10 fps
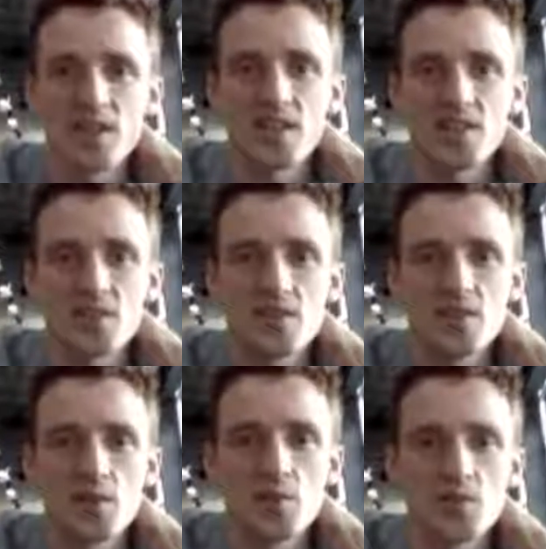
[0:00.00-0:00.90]
Then you
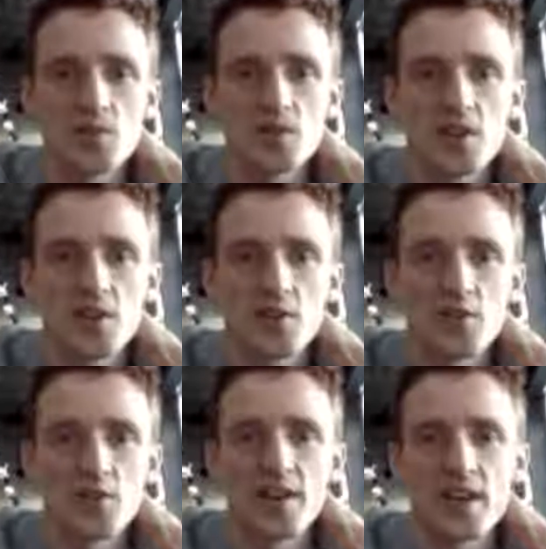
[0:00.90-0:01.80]

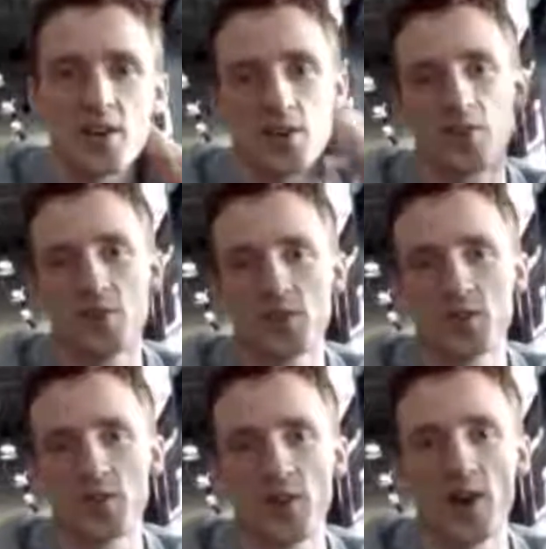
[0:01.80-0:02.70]
you find out, you
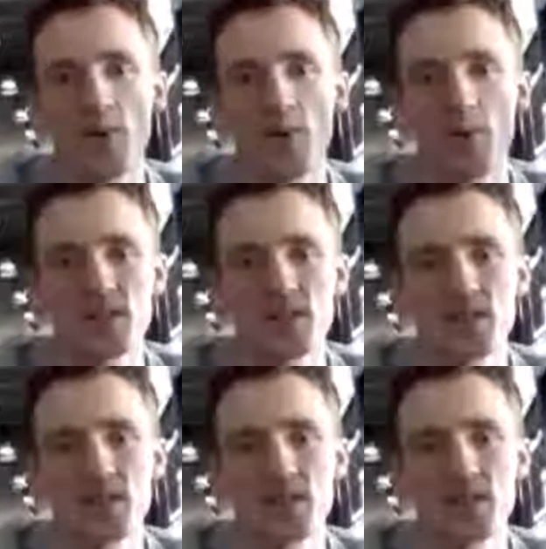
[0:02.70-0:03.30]
first figure out what this